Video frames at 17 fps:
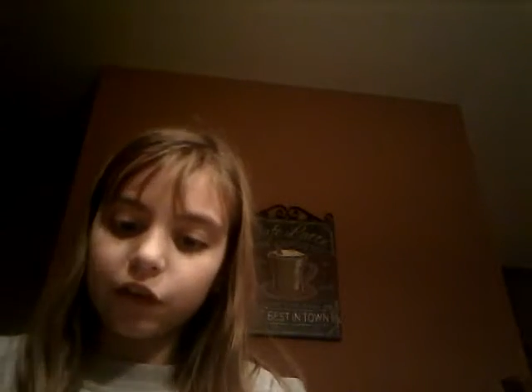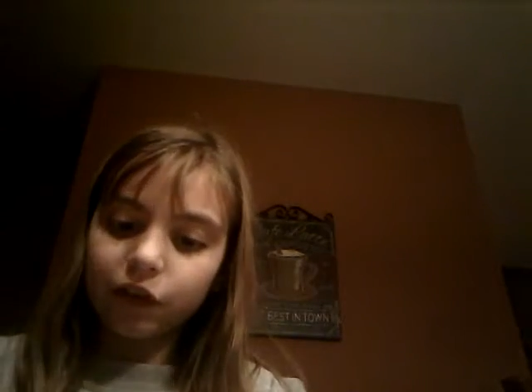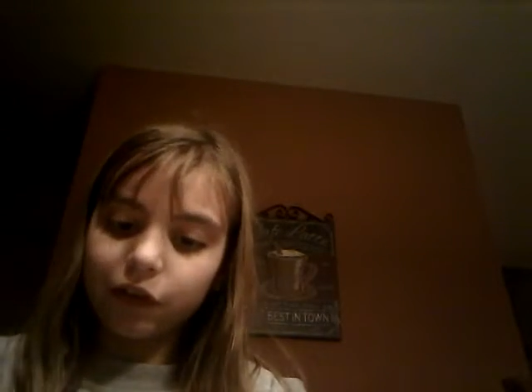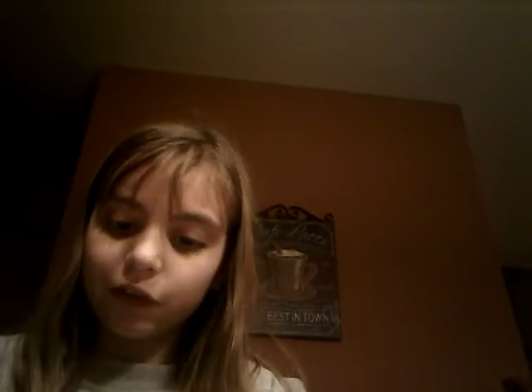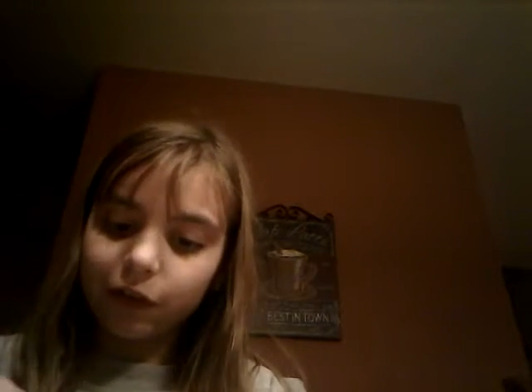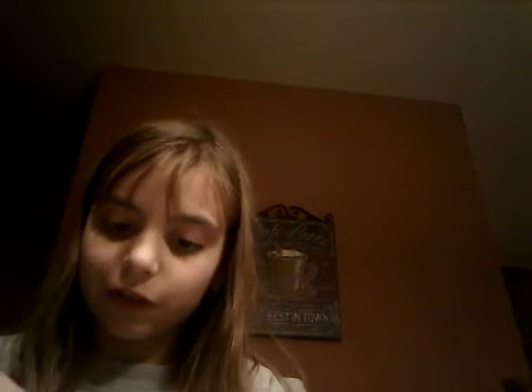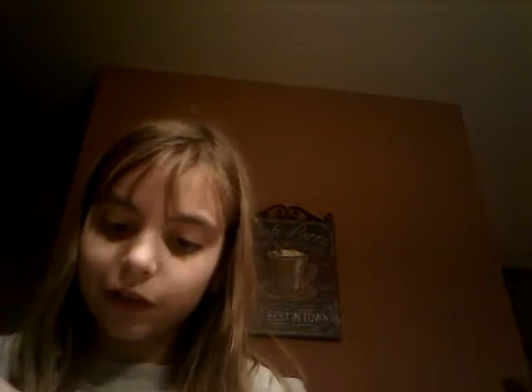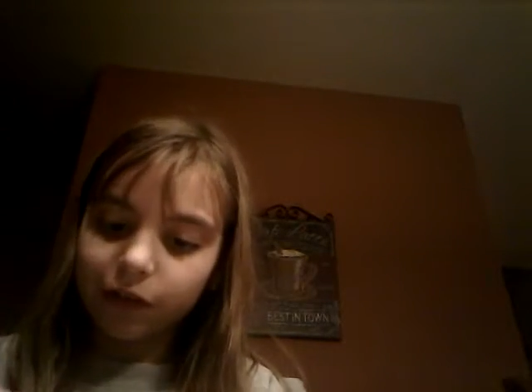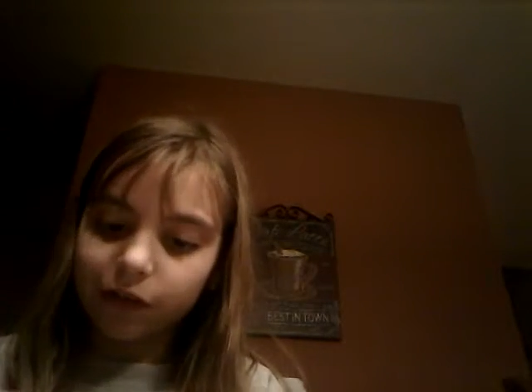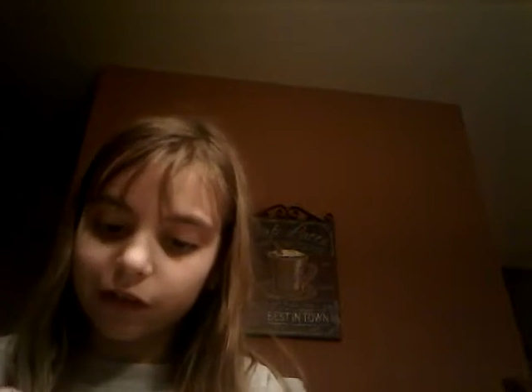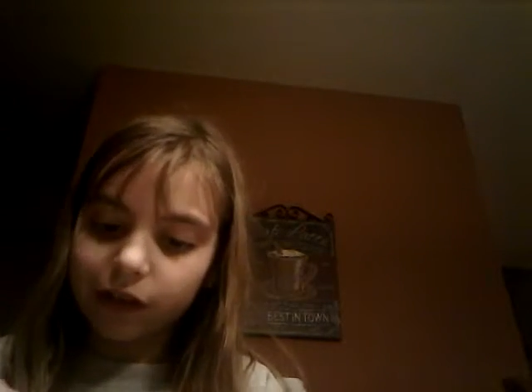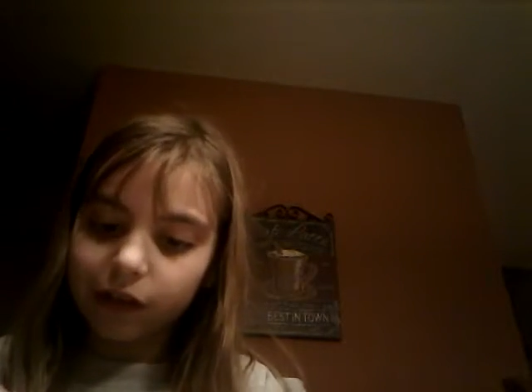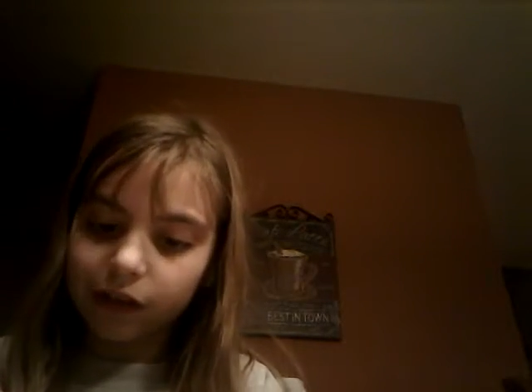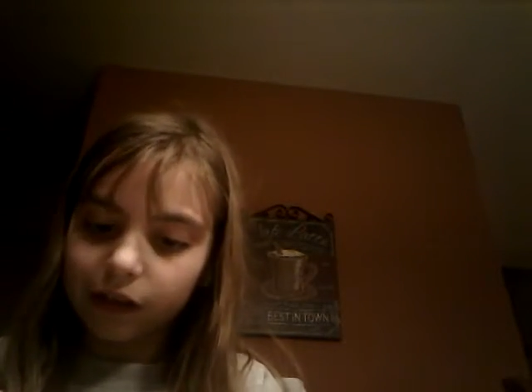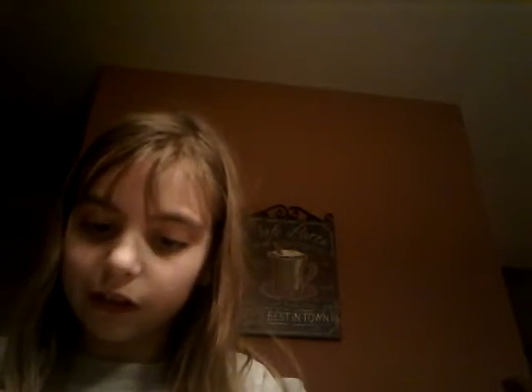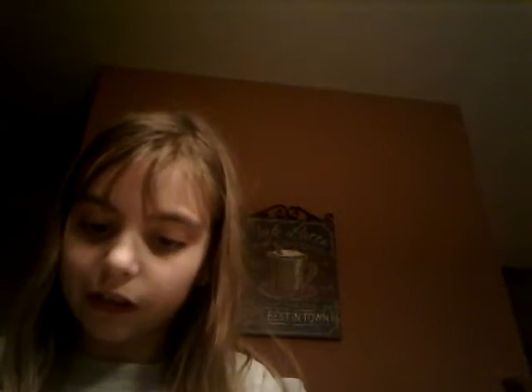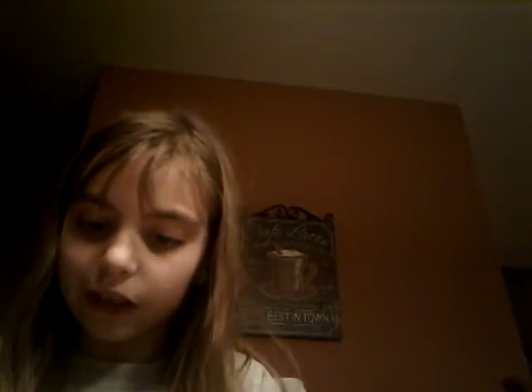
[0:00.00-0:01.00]
one with
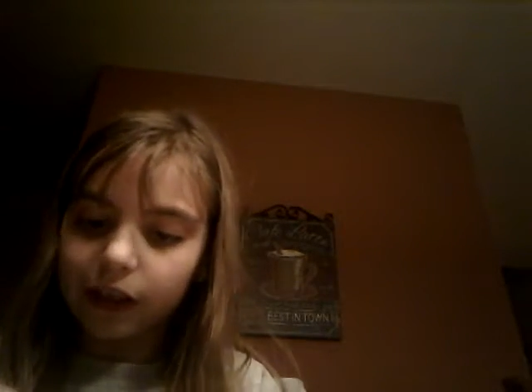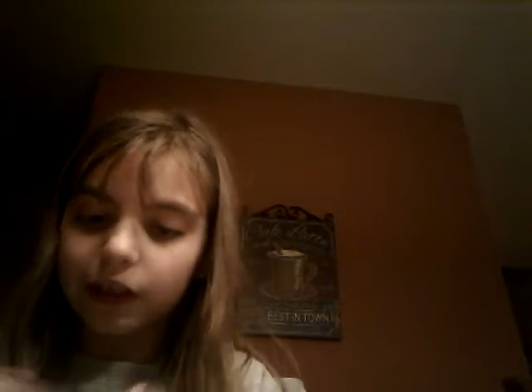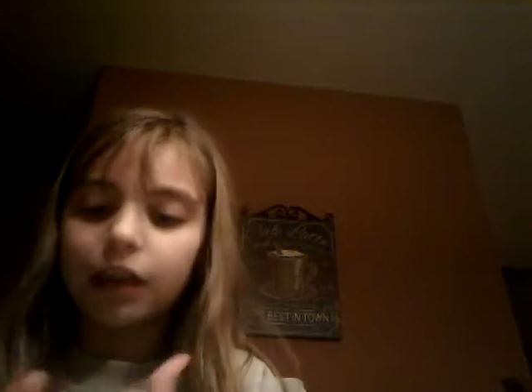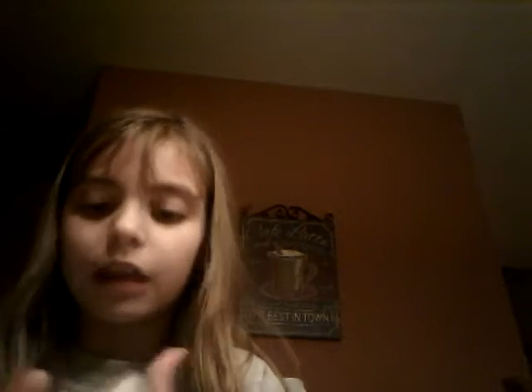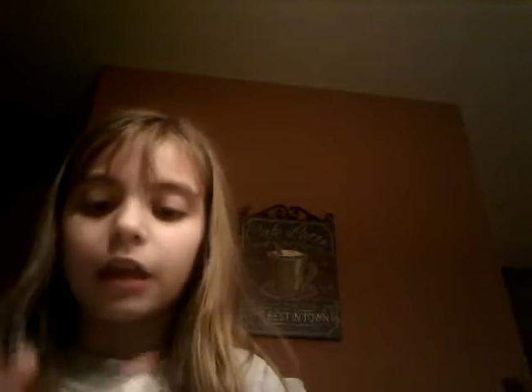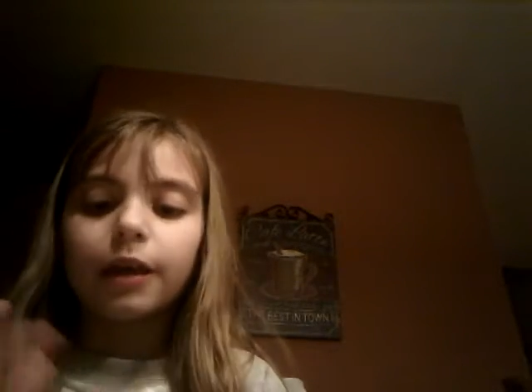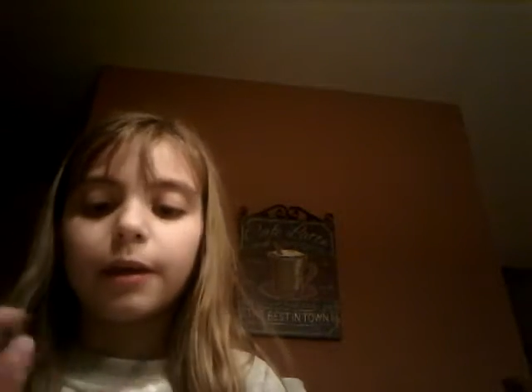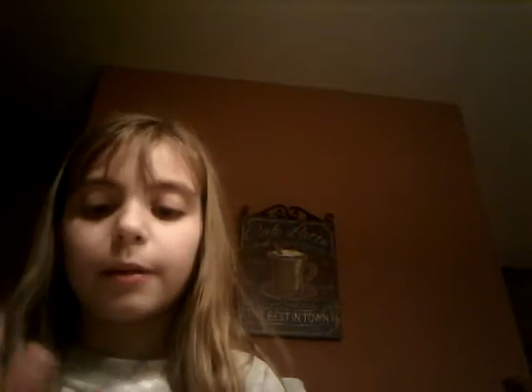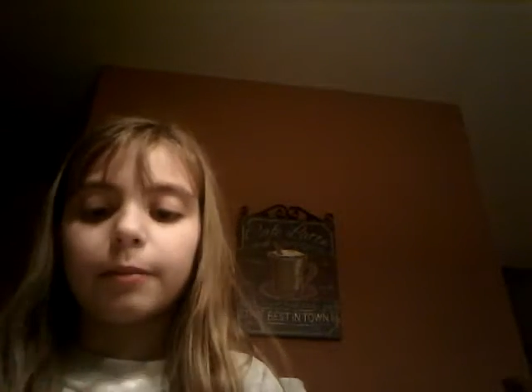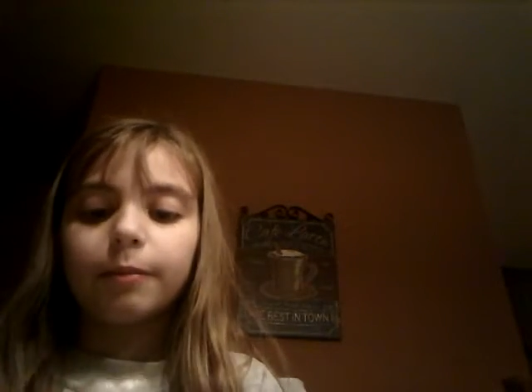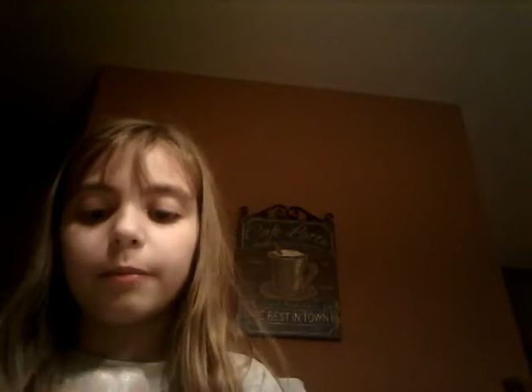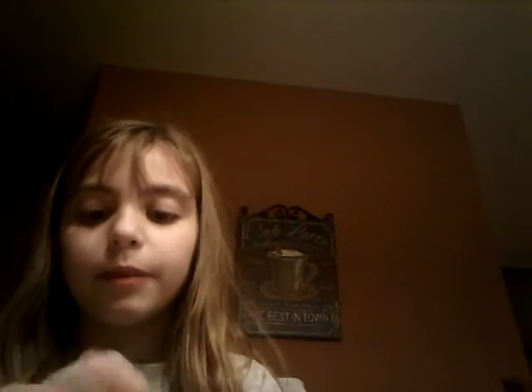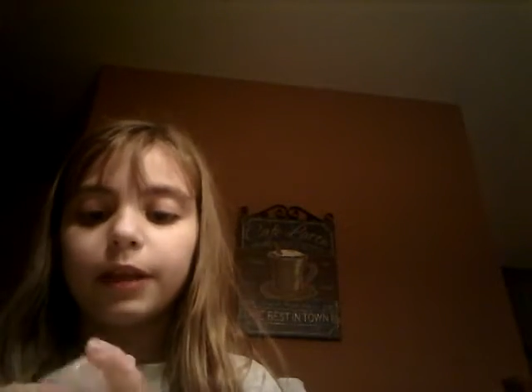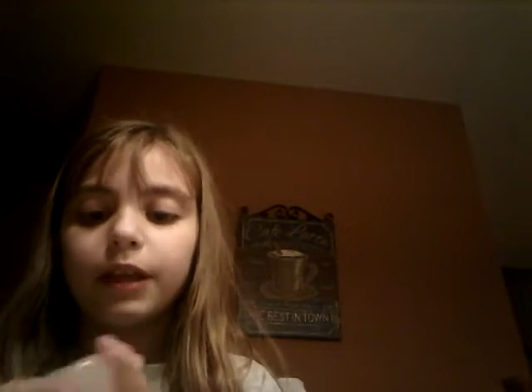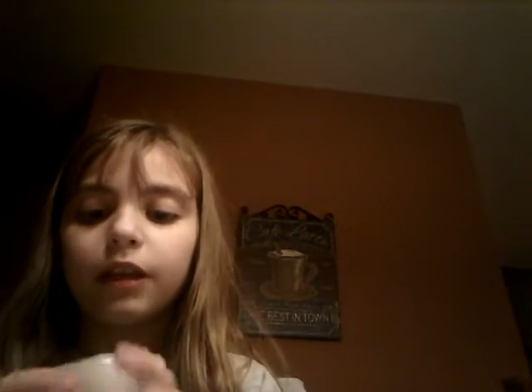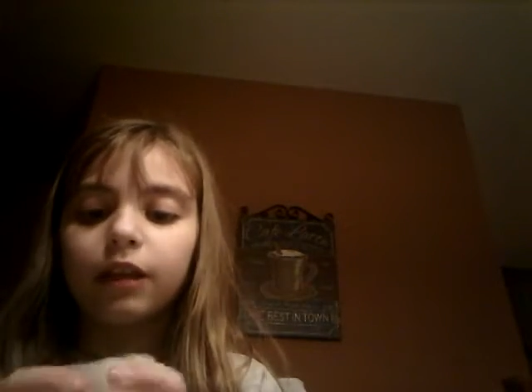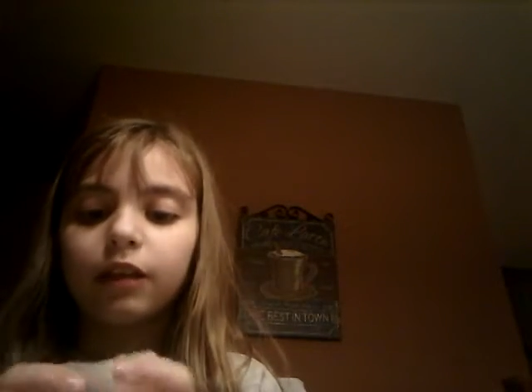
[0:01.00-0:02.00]
these like
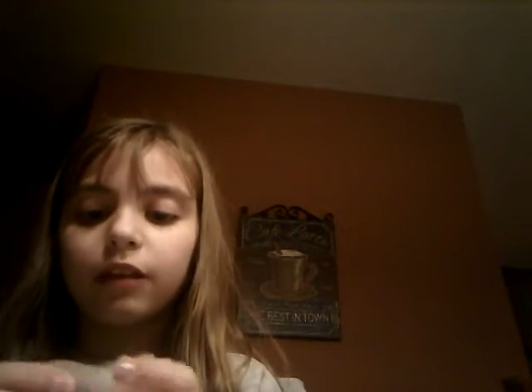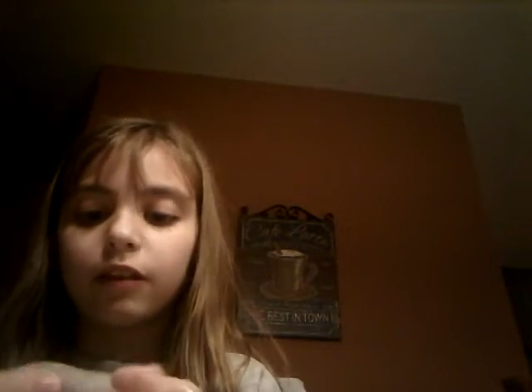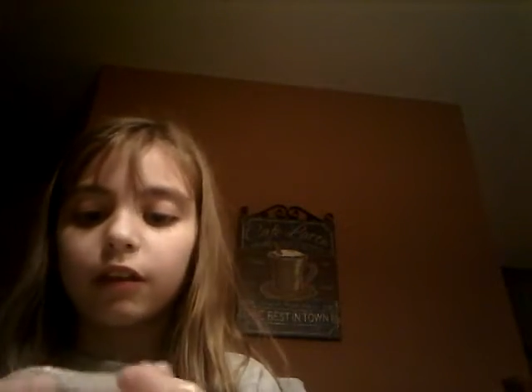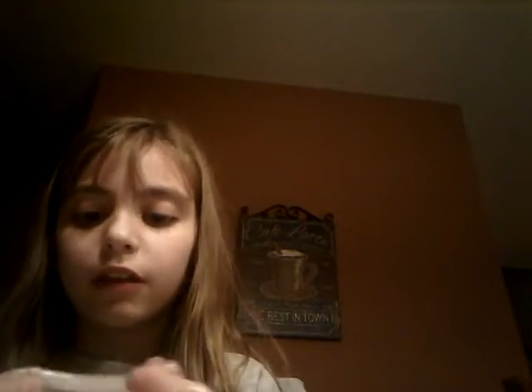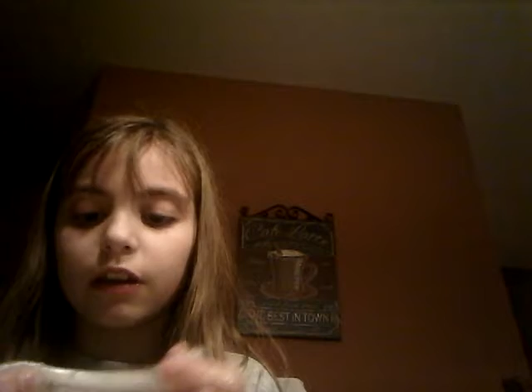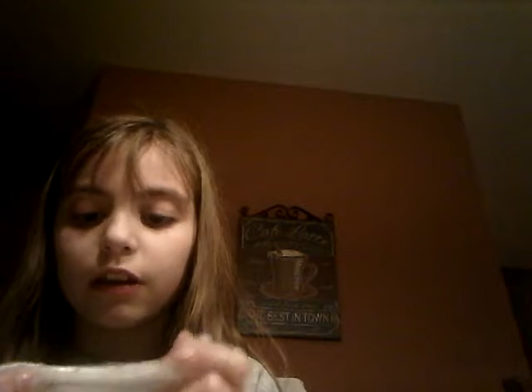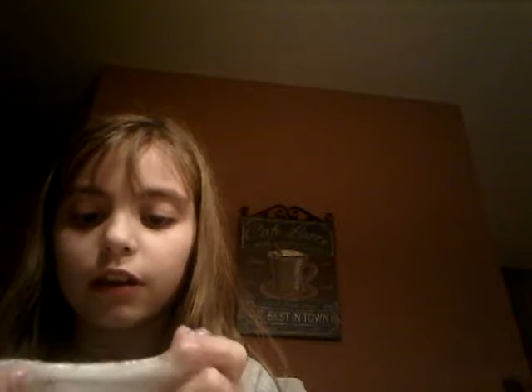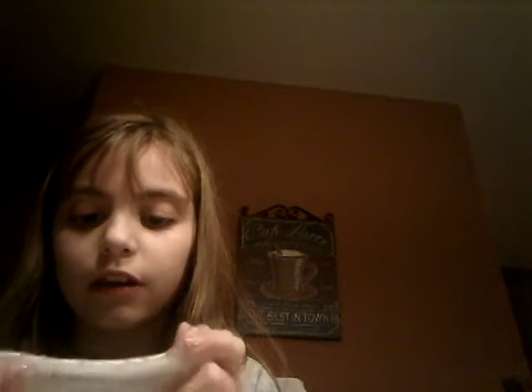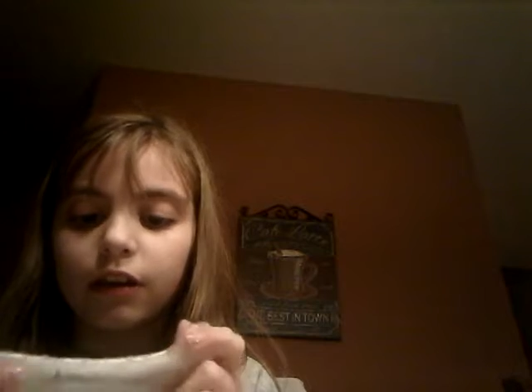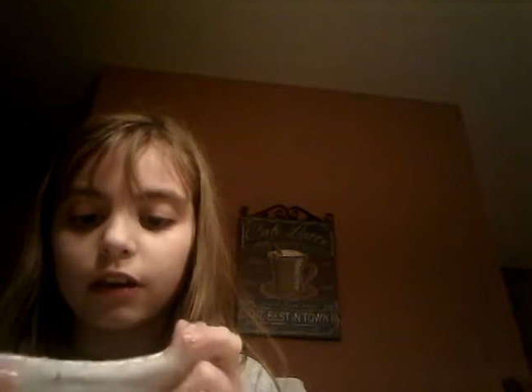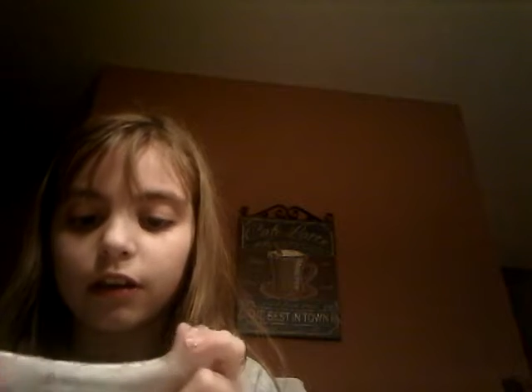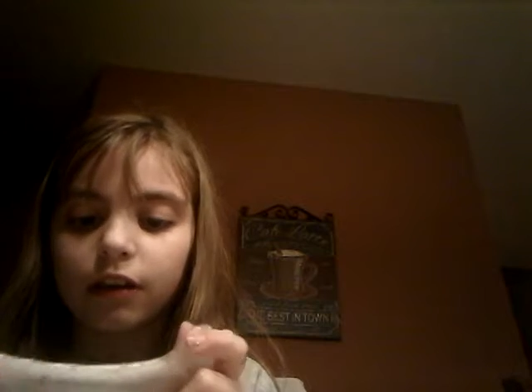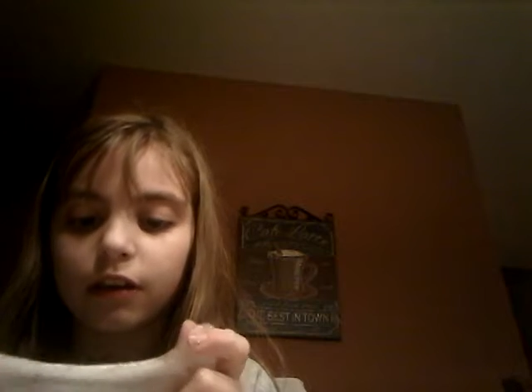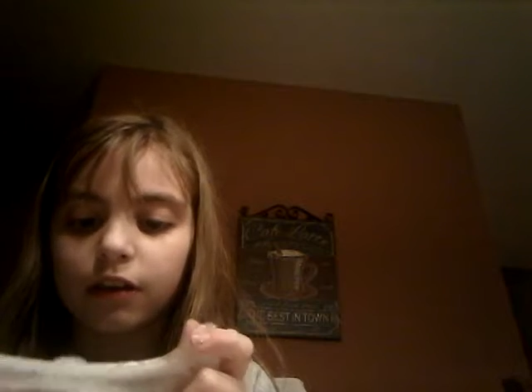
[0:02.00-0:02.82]
beads in it.